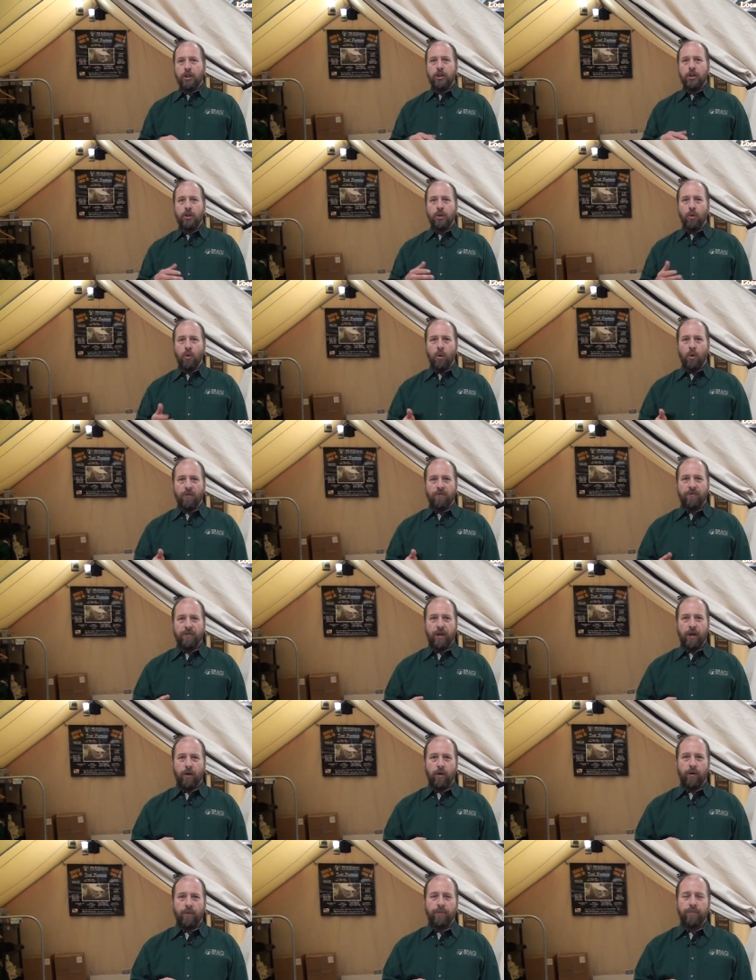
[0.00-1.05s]
dual
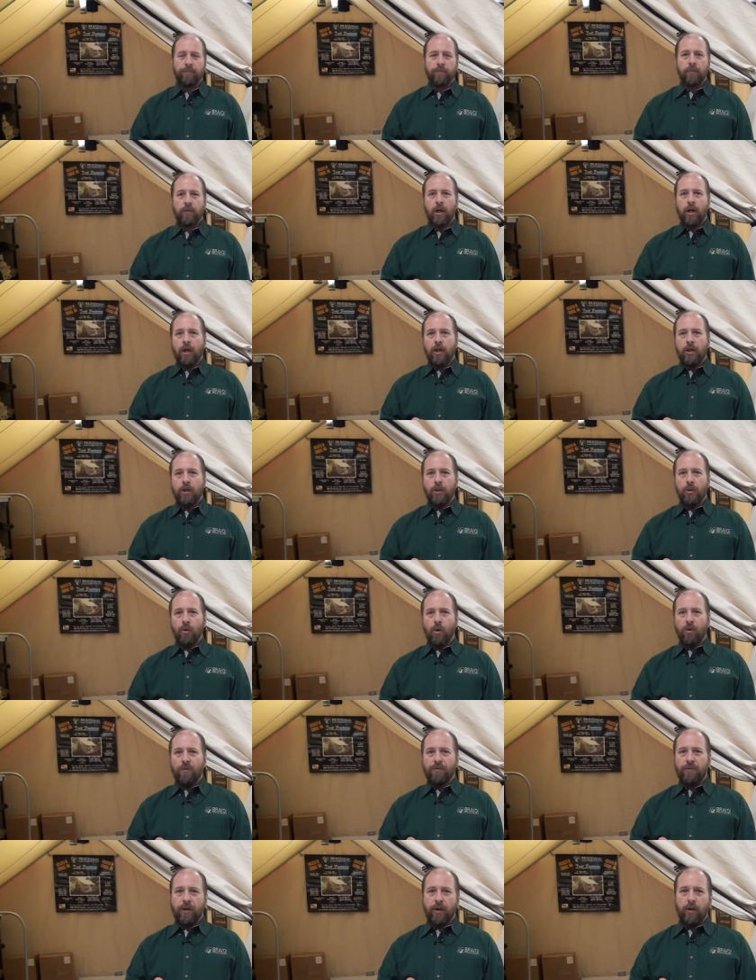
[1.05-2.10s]
fill.
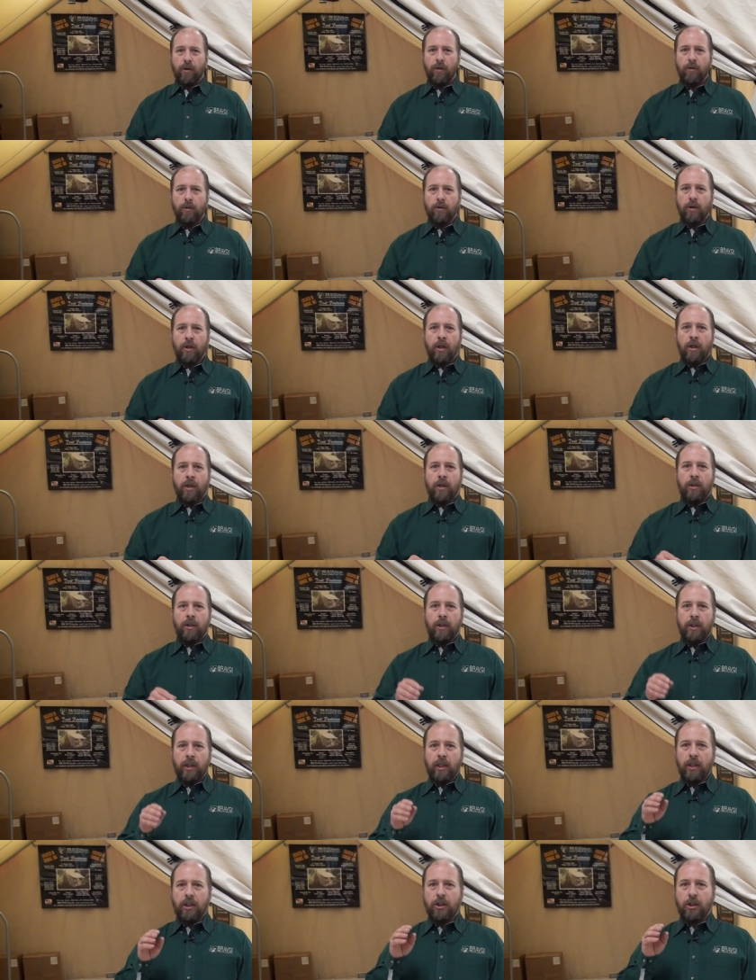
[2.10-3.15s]
Dual fill,
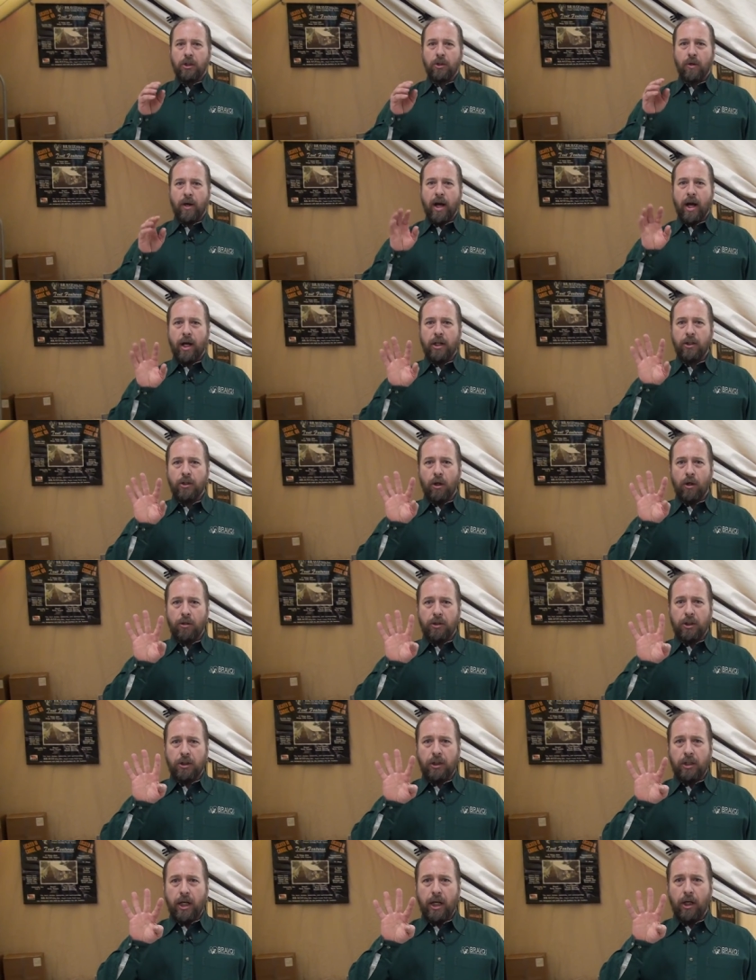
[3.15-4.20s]
these strands are
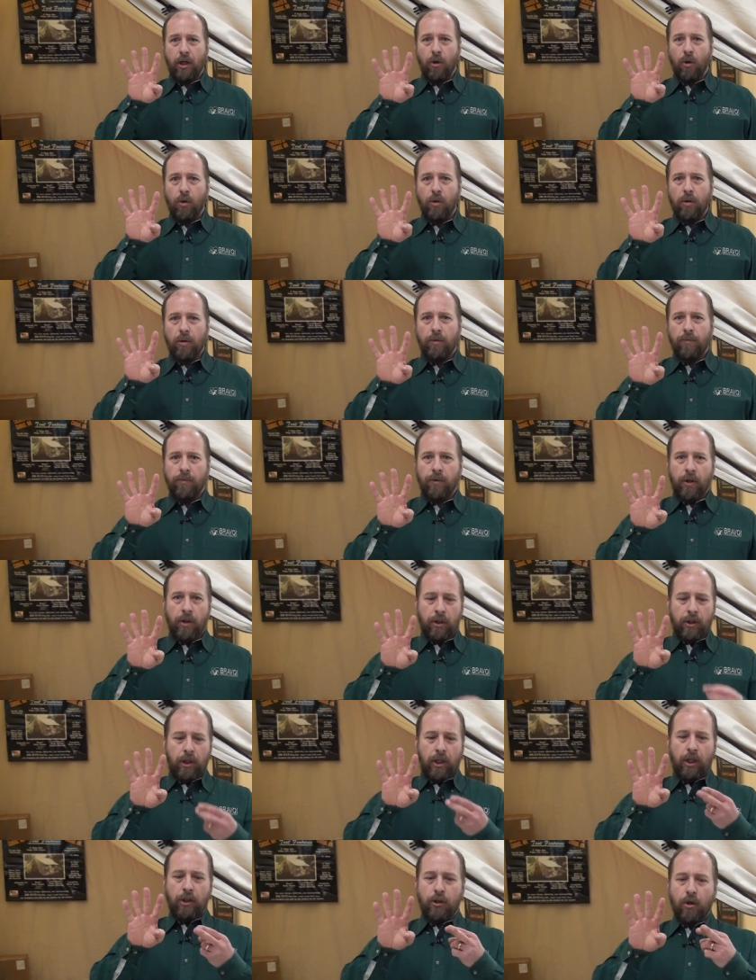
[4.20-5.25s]
single,
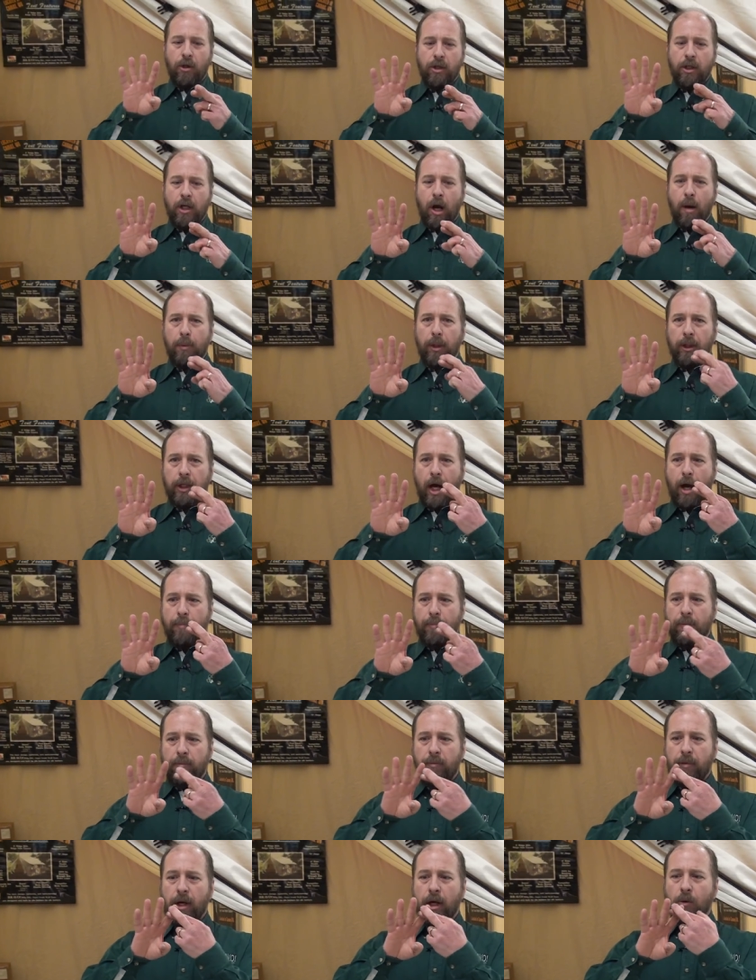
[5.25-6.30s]
these are doubled
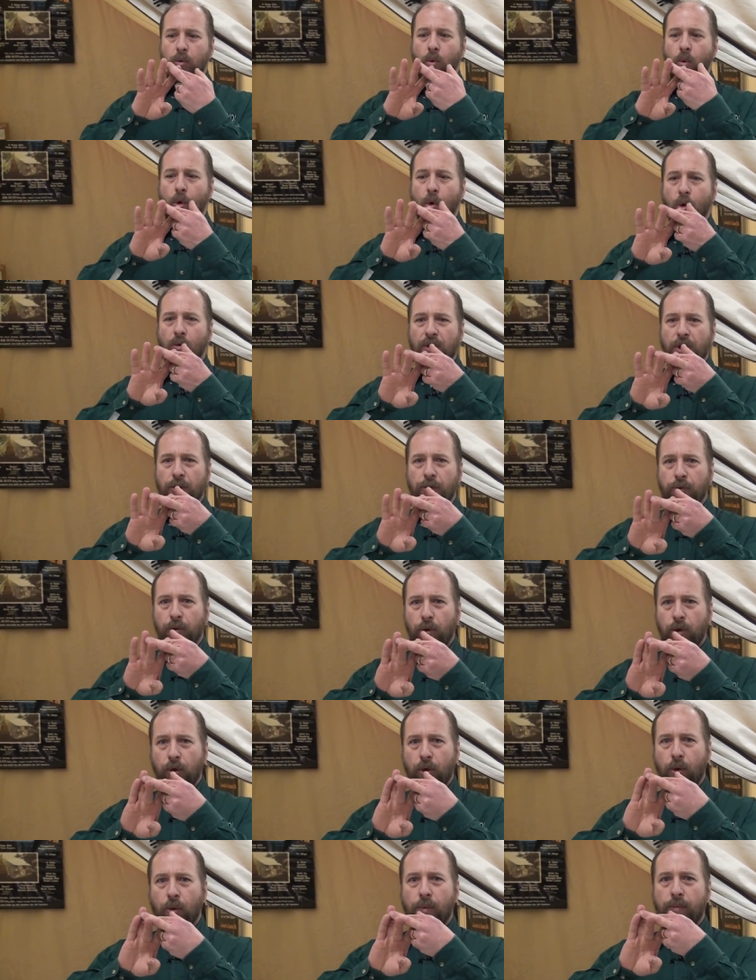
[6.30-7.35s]
up and woven
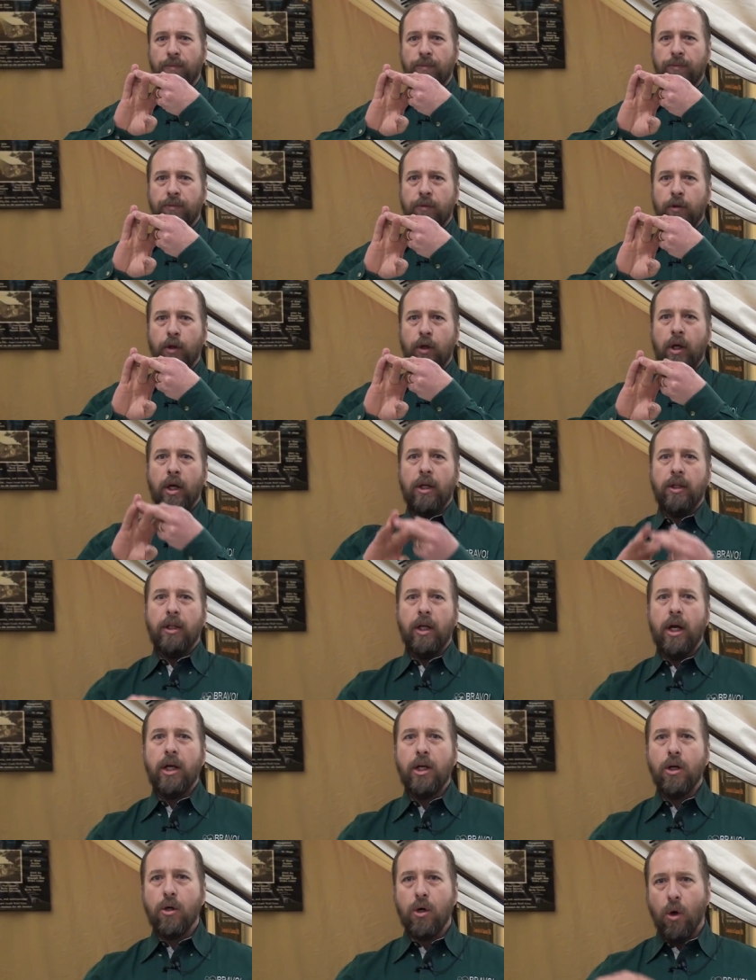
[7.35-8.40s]
through.
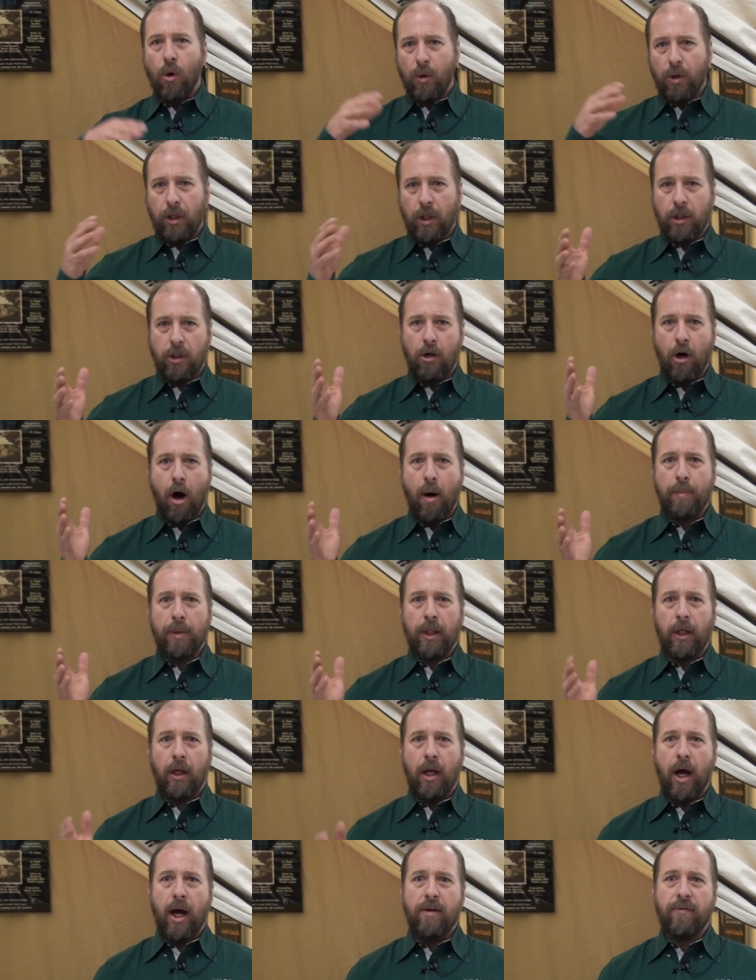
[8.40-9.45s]
Then you go to the top of
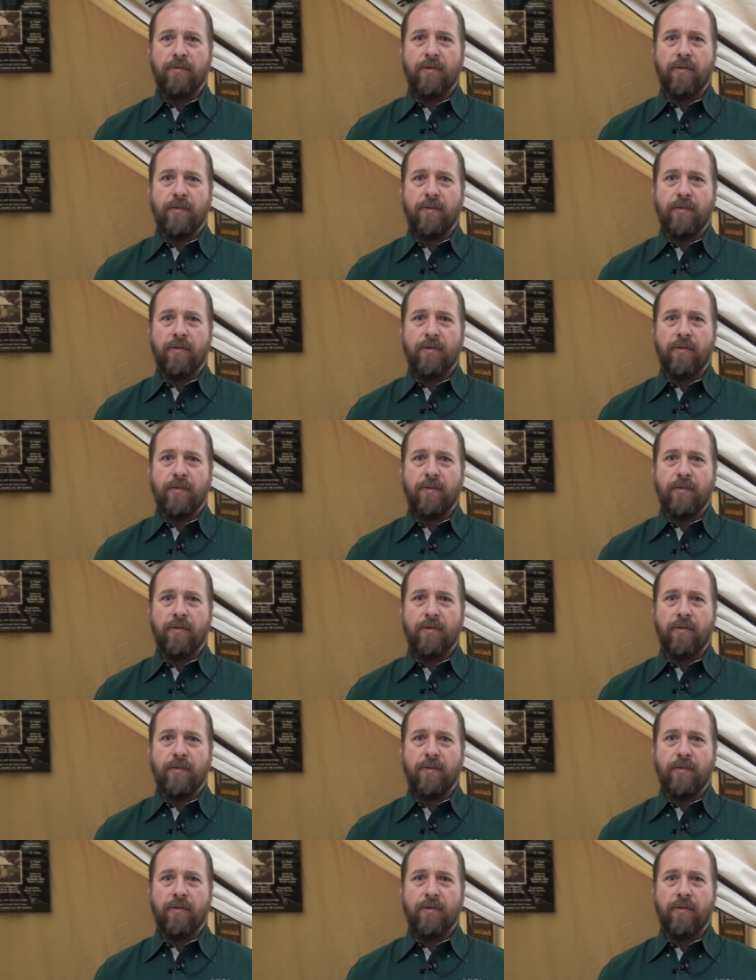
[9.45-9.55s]
the line